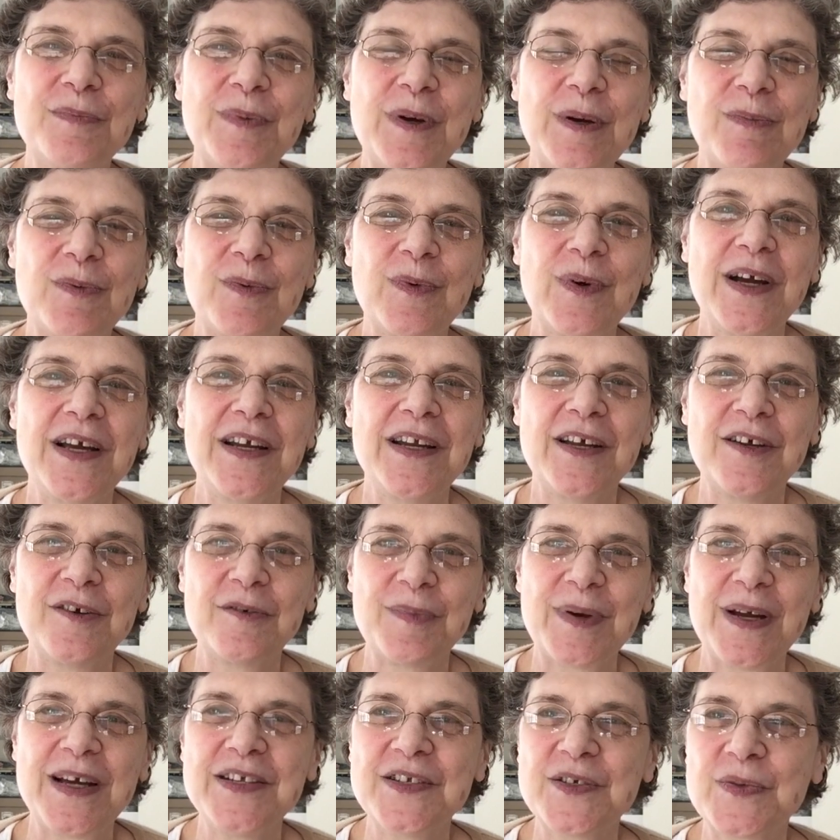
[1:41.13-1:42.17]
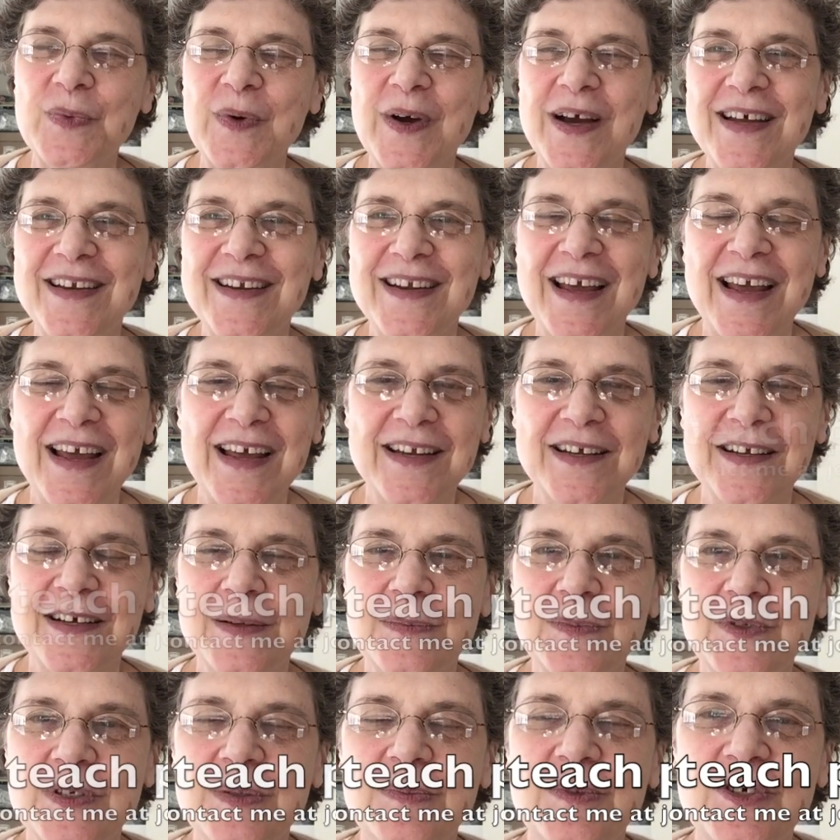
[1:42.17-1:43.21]
of your paper white and your paints wet and
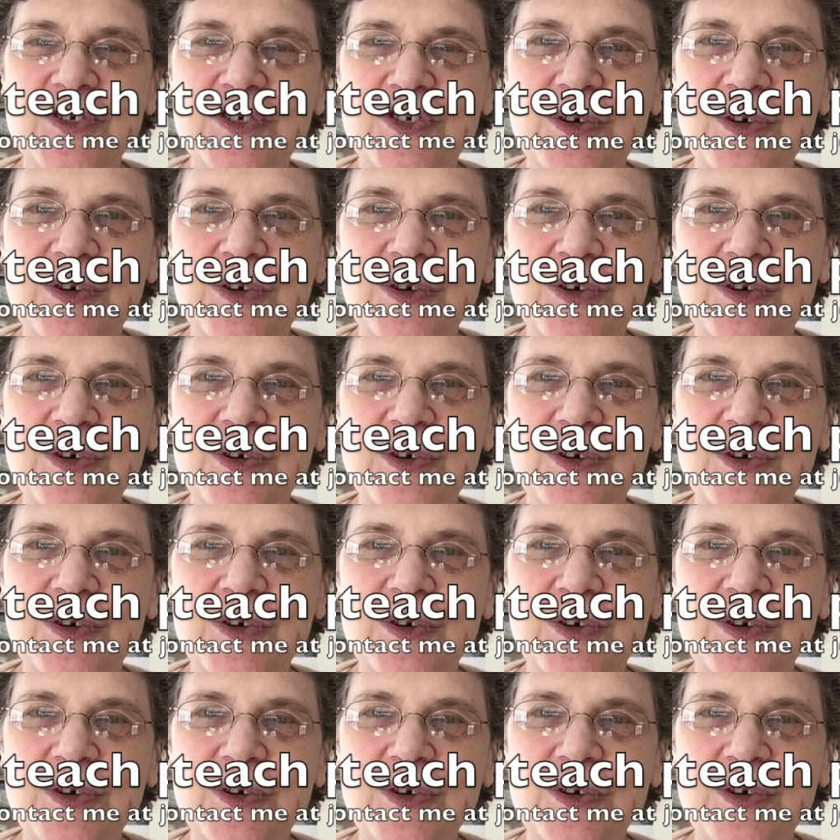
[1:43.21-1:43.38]
come see me